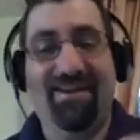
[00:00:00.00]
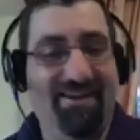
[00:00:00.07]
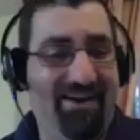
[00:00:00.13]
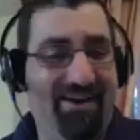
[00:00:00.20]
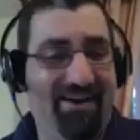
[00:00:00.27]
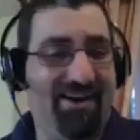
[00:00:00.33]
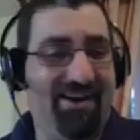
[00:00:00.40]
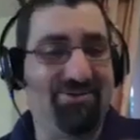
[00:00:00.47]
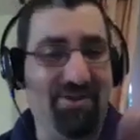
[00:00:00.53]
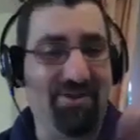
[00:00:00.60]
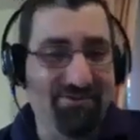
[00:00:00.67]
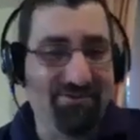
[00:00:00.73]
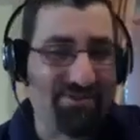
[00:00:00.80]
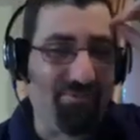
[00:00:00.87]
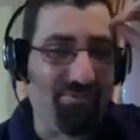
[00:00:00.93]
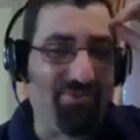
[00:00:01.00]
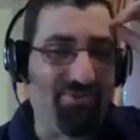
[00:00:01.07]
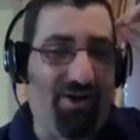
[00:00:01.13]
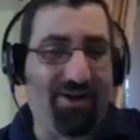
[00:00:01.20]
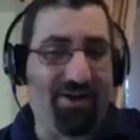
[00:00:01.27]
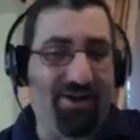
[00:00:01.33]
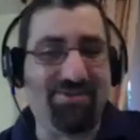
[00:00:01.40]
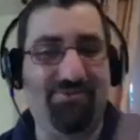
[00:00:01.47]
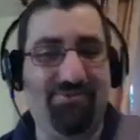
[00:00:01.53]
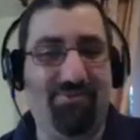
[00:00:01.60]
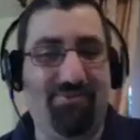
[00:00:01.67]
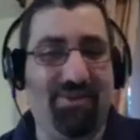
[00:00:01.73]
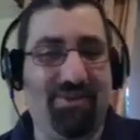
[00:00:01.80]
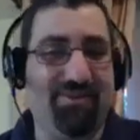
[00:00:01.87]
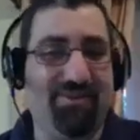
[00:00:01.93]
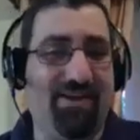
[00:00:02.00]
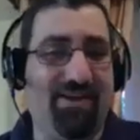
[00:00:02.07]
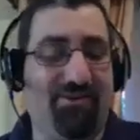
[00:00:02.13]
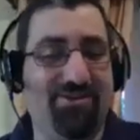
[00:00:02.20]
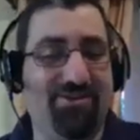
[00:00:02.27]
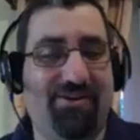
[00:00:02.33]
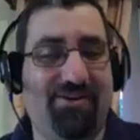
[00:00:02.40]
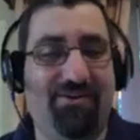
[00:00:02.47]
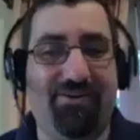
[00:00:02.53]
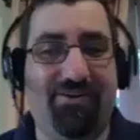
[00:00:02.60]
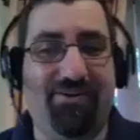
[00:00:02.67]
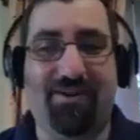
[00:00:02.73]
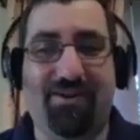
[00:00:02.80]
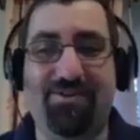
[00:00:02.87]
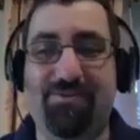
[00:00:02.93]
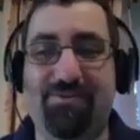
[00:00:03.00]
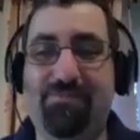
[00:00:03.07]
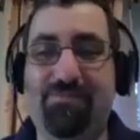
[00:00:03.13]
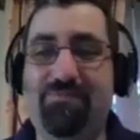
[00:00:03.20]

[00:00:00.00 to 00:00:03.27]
Actually, use some thought to what the colors are you're going to do.